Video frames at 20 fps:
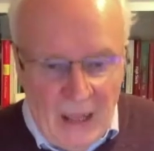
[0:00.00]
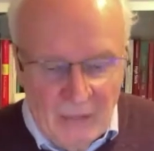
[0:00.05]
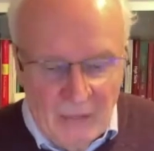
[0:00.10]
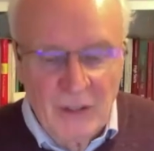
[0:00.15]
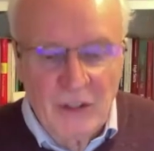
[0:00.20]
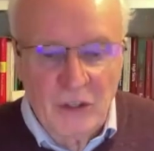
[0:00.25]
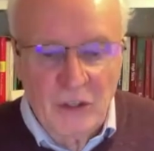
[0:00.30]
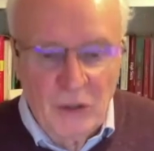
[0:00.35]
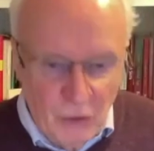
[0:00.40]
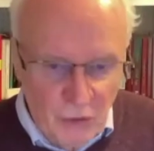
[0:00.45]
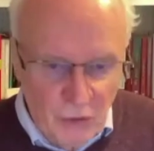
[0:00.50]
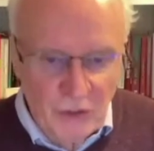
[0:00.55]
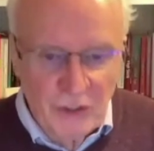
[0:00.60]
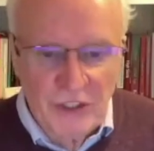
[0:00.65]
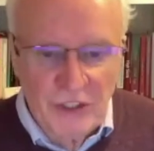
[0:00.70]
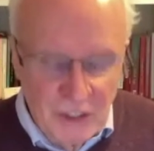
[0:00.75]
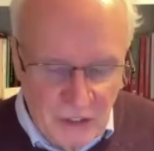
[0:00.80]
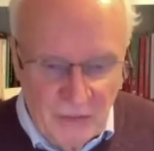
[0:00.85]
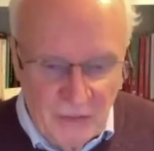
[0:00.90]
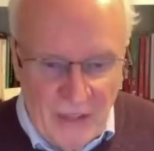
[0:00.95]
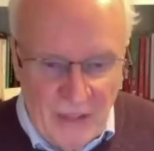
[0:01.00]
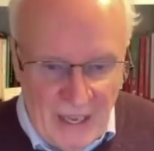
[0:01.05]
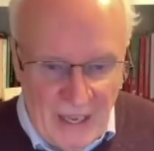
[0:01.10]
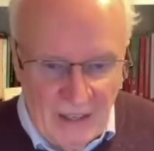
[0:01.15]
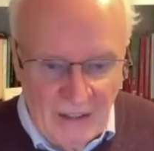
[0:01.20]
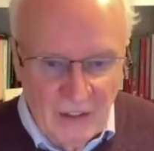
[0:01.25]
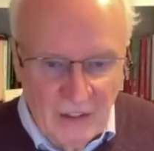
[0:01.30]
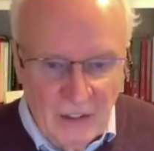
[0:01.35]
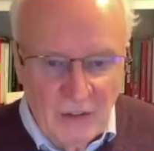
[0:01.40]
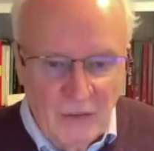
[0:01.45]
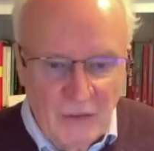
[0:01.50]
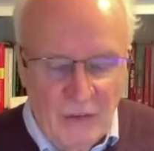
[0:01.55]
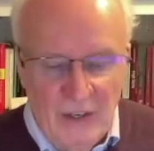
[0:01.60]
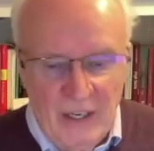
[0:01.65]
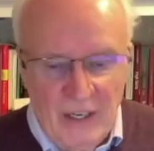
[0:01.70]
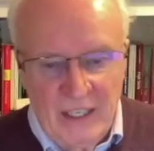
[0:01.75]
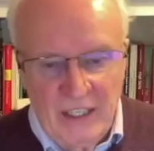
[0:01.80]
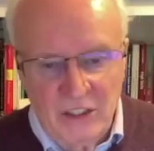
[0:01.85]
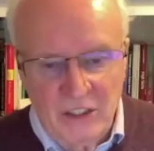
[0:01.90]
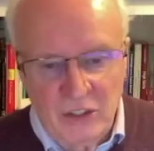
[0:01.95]
And the causes of that
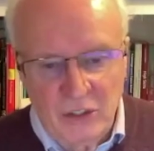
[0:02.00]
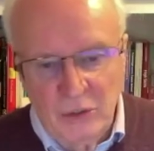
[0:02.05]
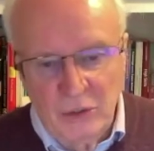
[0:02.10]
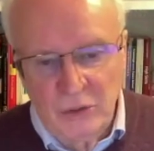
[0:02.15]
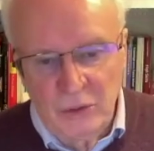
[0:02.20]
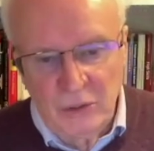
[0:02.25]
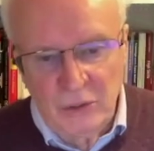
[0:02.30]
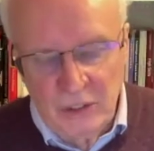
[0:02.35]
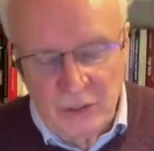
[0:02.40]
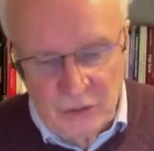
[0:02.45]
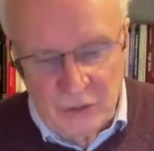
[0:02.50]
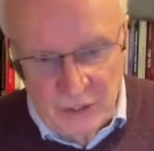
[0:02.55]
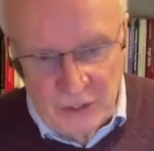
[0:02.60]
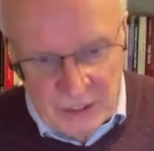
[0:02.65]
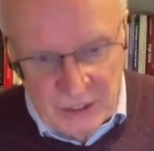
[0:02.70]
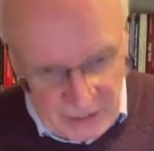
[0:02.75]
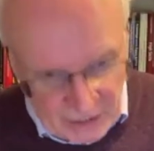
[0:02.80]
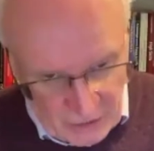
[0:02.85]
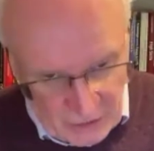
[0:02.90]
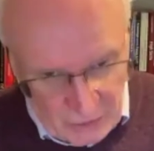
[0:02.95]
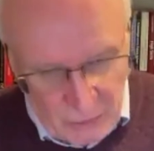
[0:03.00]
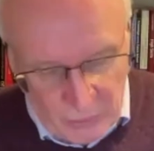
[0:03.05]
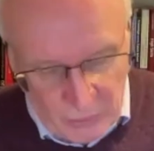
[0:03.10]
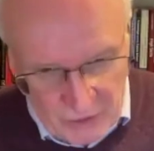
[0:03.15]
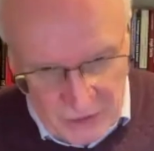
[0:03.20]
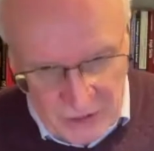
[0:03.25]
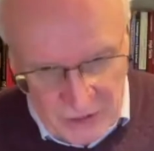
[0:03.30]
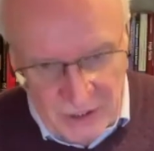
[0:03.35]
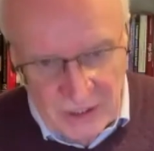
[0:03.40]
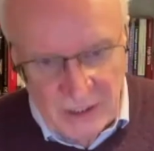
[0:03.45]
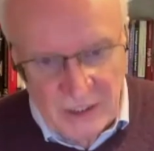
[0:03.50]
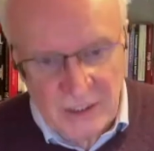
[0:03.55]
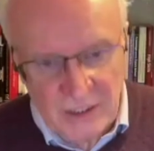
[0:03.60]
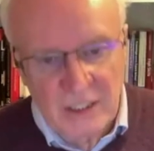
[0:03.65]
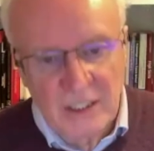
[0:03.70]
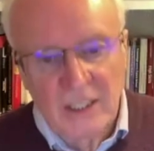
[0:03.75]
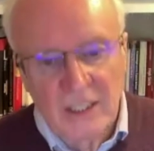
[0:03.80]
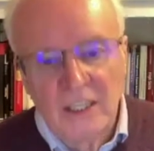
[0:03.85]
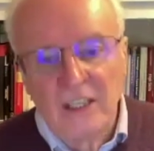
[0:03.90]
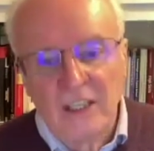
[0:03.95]
relate to increased
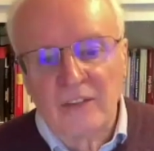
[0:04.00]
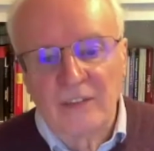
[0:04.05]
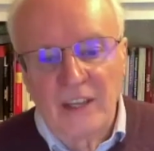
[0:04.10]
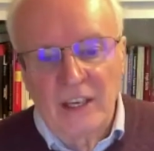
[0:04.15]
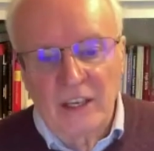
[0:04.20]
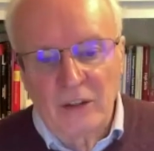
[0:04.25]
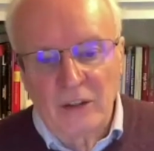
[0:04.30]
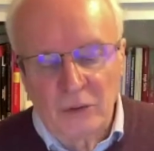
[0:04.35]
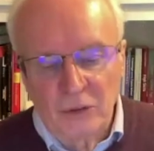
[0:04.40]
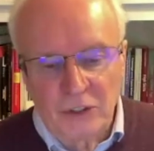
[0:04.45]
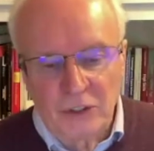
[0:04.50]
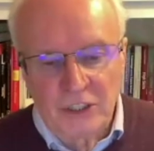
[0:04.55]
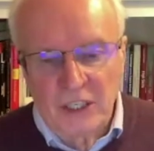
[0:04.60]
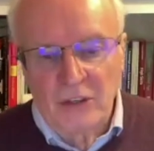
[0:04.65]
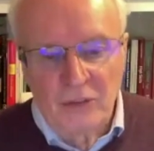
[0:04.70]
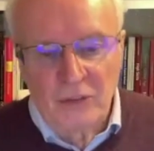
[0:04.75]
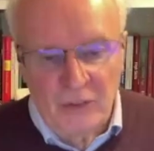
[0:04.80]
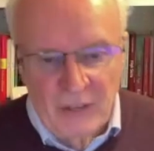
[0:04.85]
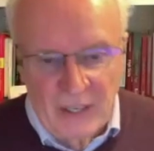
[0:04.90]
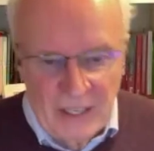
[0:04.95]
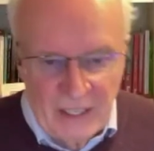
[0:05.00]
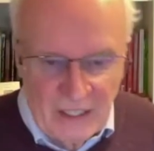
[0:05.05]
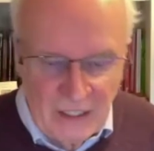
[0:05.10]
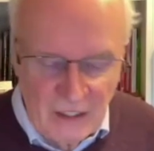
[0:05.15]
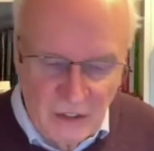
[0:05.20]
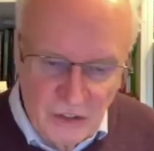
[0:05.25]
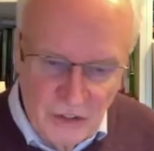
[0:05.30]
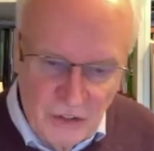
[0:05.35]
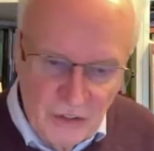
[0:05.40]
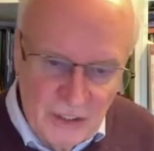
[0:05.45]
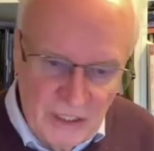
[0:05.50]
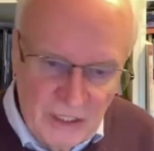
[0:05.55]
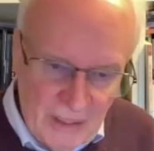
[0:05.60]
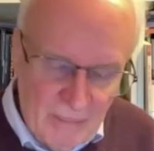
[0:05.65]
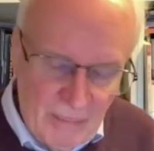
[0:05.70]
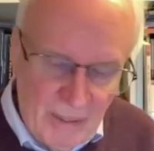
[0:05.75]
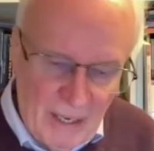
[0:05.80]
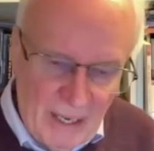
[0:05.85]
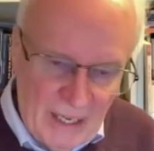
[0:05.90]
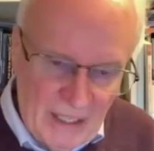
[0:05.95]
inequalities. They also relate to the
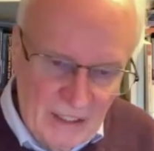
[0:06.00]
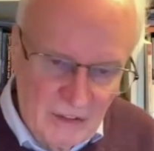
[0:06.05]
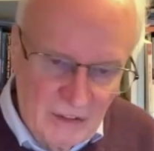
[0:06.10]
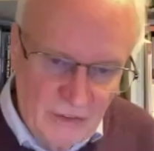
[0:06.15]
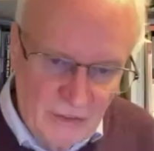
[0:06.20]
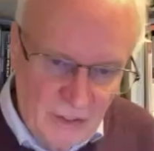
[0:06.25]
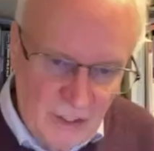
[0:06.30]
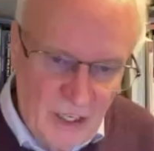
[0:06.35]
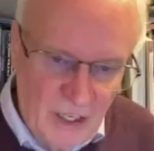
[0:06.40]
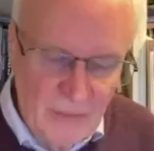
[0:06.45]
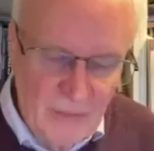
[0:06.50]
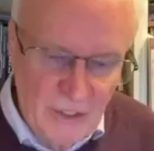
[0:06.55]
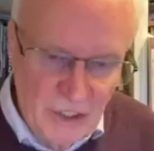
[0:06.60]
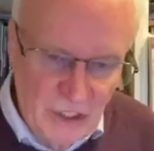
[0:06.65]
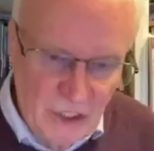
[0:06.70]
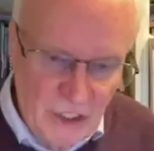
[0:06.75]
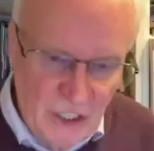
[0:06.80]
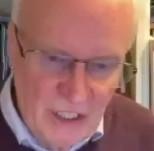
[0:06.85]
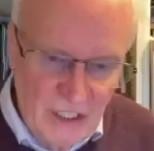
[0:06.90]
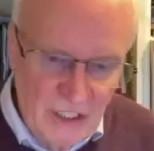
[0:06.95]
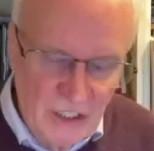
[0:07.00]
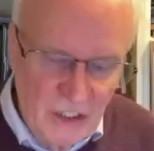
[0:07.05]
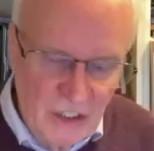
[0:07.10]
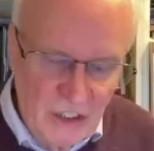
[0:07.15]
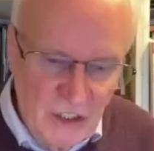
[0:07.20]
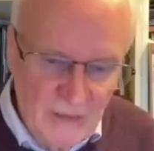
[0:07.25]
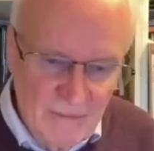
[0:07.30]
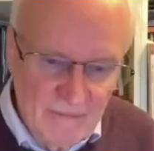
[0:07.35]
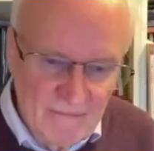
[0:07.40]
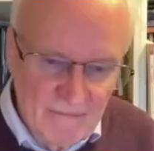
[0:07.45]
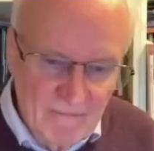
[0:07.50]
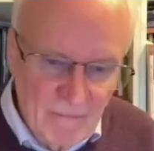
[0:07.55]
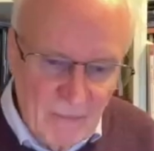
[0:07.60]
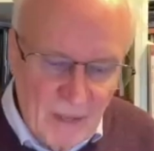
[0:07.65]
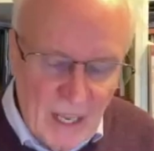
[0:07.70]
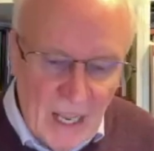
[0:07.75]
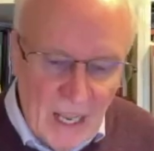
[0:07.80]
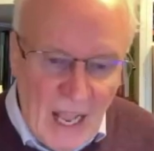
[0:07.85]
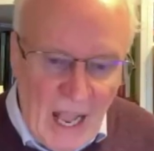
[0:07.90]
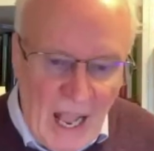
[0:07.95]
impact of climate change
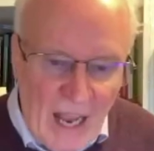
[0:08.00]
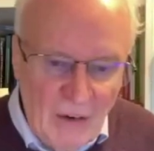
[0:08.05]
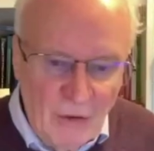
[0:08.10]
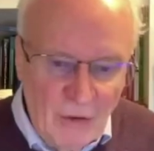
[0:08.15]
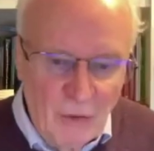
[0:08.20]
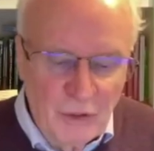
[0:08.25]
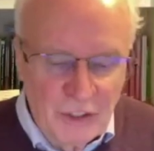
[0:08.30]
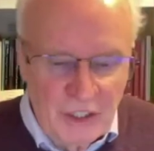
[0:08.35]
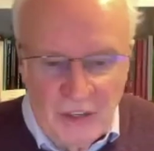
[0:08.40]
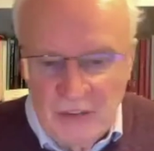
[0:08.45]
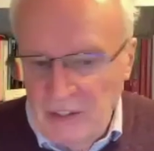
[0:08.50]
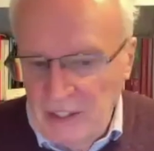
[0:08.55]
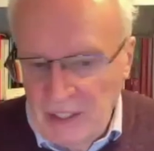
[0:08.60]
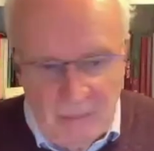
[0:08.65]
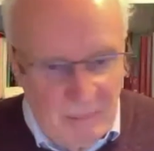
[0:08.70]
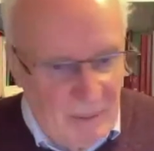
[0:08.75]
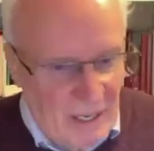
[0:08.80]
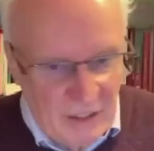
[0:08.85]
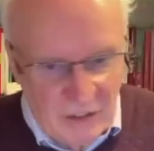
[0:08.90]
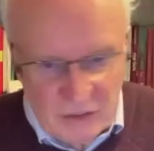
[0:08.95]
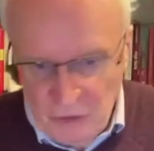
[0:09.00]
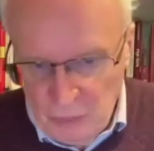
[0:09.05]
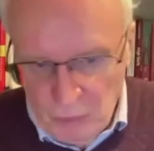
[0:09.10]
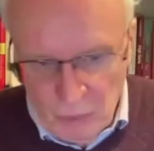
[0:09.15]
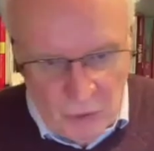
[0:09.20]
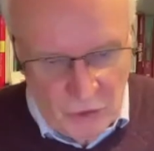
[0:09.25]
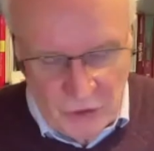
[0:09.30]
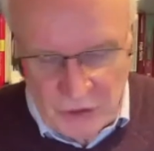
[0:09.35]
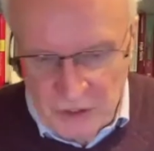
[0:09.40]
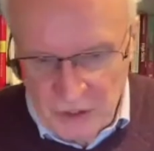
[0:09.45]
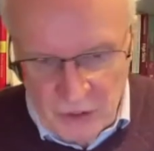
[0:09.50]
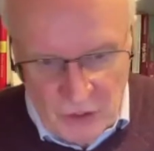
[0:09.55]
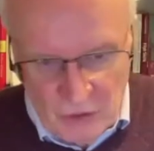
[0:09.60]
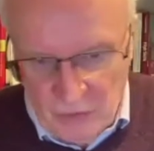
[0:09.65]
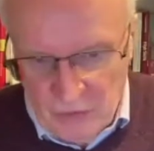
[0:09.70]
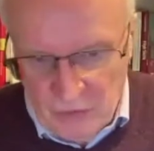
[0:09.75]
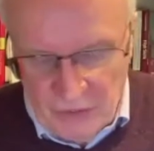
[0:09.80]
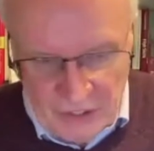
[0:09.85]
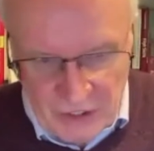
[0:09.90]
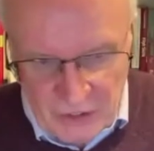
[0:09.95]
and also the impact of wars and
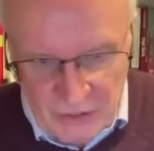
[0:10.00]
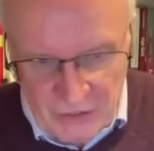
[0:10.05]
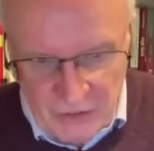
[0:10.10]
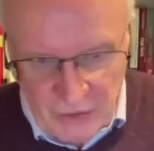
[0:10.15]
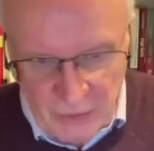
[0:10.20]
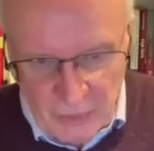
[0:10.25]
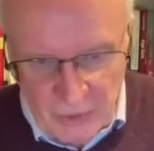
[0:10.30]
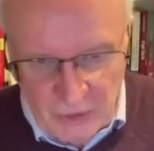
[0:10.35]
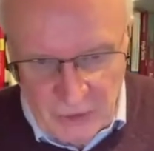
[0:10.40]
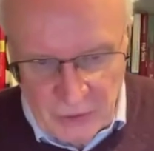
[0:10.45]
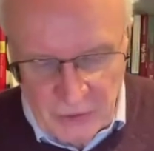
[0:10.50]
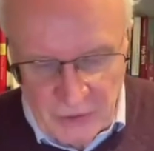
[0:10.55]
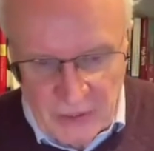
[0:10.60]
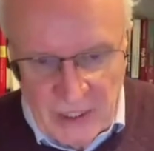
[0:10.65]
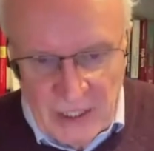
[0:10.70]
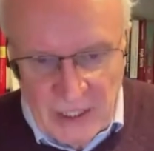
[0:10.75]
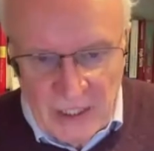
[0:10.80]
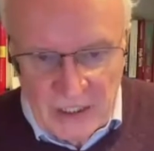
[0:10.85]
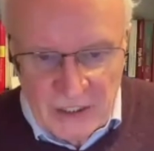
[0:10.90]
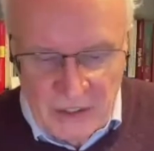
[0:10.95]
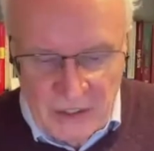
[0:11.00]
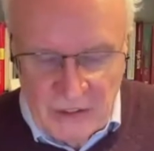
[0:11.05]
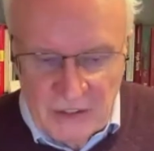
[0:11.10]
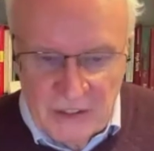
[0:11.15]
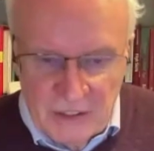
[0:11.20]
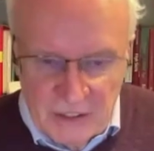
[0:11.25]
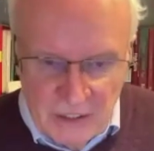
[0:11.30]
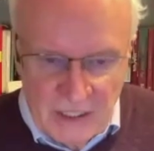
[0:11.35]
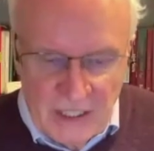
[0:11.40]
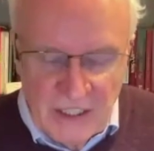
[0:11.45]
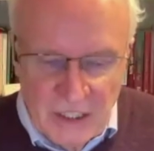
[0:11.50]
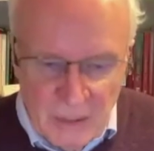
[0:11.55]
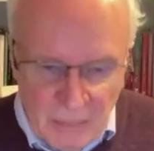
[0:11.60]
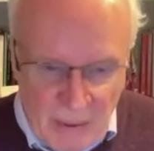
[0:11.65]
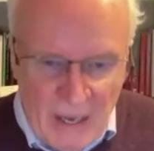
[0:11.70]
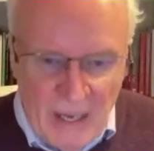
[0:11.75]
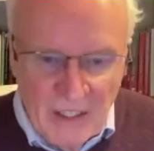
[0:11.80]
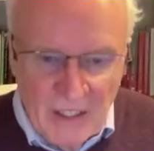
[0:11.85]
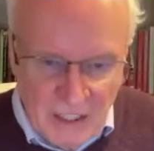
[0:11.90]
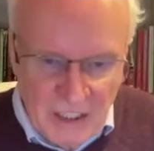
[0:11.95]
conflicts around the world. So it's
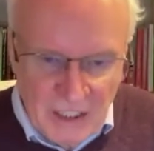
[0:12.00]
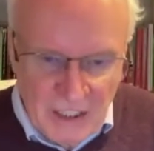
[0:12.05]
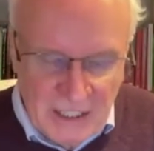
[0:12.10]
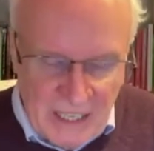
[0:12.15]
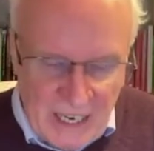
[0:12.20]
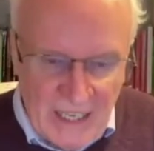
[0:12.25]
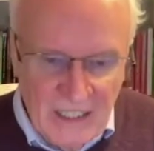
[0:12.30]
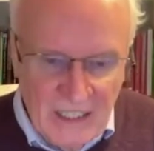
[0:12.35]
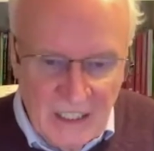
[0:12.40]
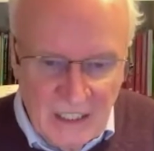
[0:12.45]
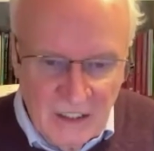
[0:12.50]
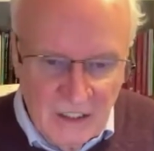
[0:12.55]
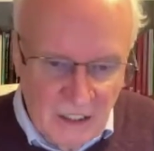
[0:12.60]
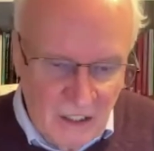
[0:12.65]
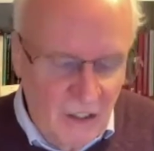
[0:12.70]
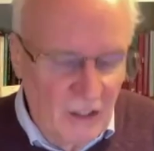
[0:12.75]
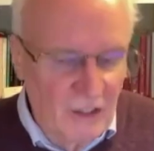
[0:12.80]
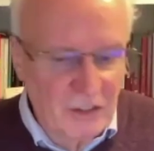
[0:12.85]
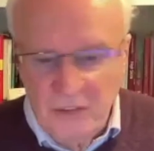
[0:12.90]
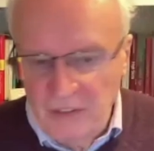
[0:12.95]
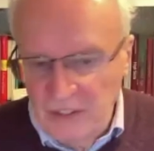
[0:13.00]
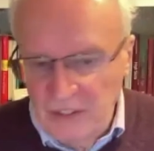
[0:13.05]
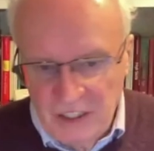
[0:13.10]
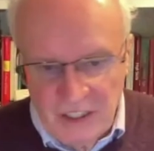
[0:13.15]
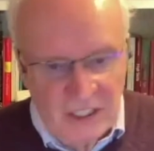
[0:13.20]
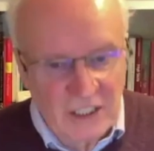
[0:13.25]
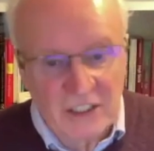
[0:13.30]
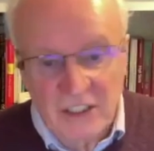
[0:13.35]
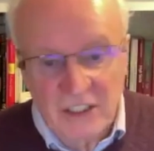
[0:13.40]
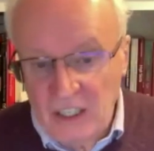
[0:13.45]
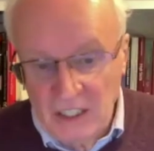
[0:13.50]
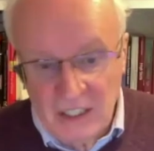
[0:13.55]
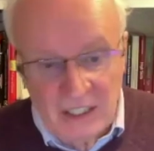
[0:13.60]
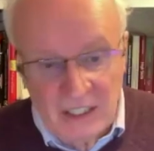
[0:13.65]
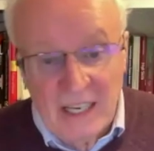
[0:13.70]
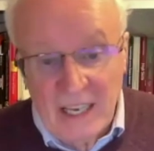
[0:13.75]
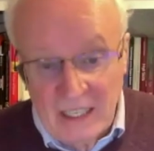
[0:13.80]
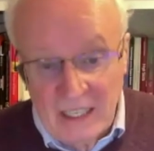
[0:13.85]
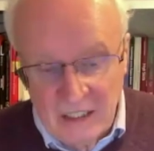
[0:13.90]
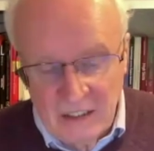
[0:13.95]
about understanding that a lot of these things are
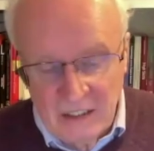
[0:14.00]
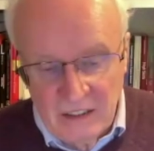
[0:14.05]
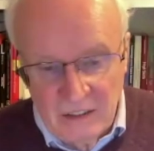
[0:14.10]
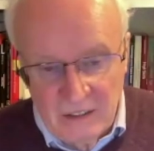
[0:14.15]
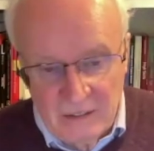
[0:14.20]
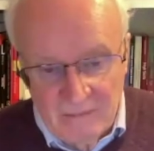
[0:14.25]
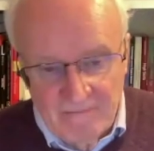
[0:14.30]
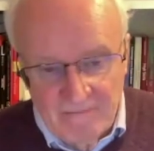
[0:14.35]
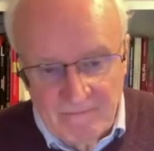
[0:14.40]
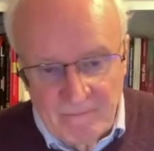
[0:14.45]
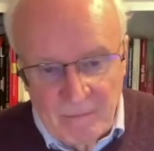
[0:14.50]
connected